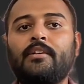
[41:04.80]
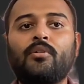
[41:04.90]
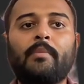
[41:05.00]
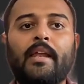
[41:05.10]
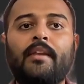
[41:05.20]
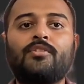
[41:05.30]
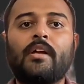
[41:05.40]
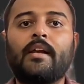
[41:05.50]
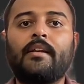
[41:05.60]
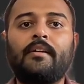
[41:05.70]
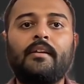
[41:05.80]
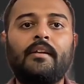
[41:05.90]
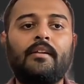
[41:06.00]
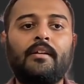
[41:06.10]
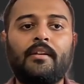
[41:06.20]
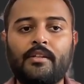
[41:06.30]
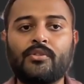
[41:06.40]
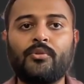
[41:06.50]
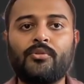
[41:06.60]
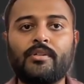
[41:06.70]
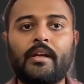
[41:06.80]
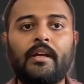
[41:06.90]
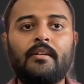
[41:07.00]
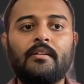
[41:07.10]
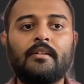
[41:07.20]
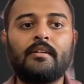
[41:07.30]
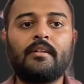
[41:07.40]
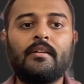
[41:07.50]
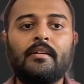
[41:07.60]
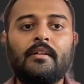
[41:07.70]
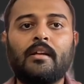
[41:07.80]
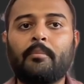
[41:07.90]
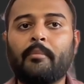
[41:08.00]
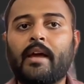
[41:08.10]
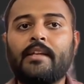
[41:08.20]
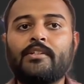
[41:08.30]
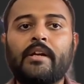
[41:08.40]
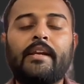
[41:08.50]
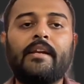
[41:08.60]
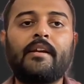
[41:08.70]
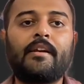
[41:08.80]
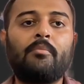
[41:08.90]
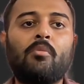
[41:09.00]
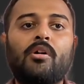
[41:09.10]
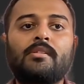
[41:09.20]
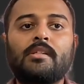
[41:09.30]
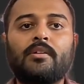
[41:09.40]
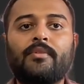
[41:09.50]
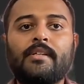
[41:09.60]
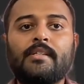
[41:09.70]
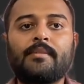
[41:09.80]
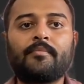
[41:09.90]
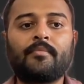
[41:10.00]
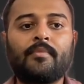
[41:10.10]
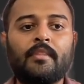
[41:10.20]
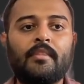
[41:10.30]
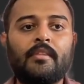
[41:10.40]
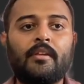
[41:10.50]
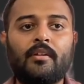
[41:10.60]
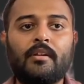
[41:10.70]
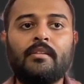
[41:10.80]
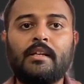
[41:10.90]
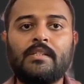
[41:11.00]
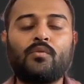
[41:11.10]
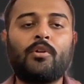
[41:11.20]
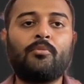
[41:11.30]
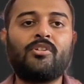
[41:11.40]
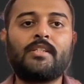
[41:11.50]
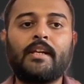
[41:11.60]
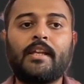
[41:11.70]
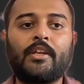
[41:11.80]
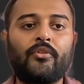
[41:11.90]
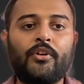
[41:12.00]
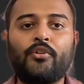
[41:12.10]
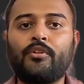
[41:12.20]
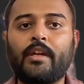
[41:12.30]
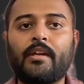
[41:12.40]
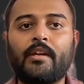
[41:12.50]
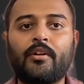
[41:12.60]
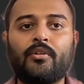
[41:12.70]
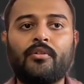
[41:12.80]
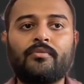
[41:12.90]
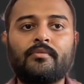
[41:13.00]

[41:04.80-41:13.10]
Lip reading: your managed identity resource, right, like managed identity bot service, then there's one more setting you need to take care of.